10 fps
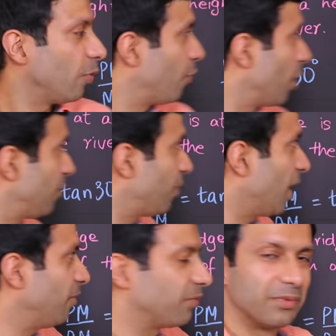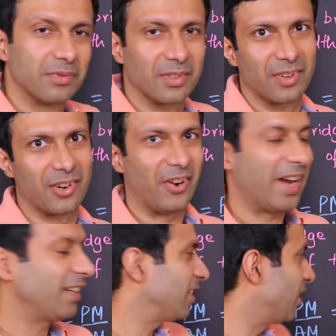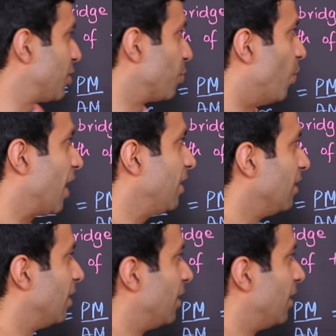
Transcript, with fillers: of 45? Correct? It's 1.